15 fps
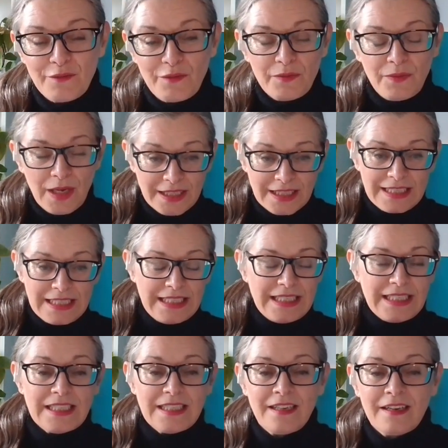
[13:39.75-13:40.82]
So the virtual
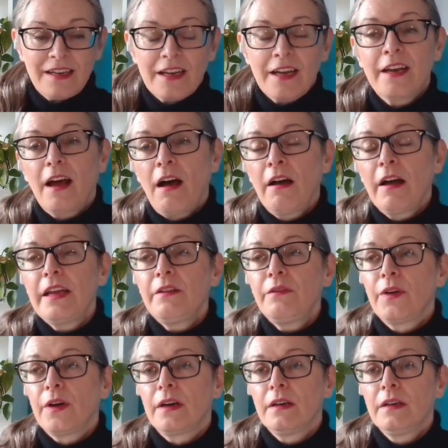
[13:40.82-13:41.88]
assistant can
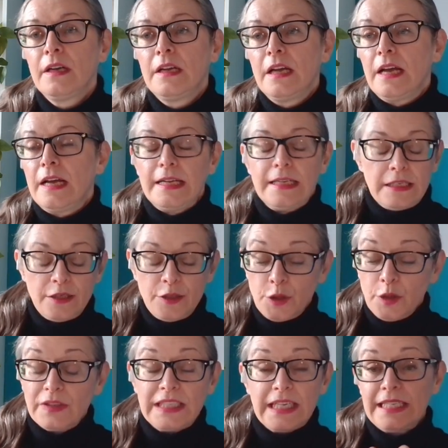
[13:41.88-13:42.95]
either
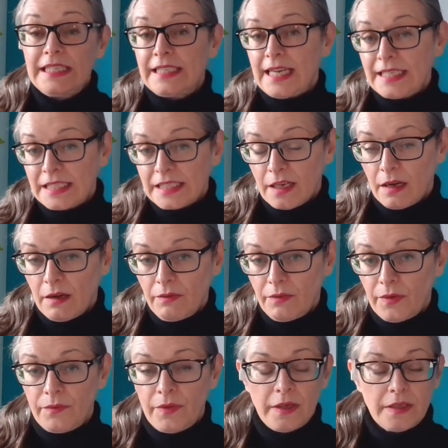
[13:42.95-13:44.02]
do the day-to-day
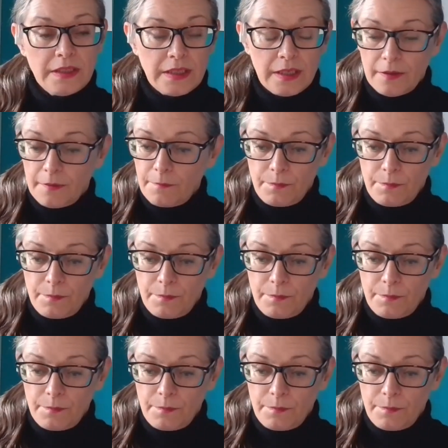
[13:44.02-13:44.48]
stuff that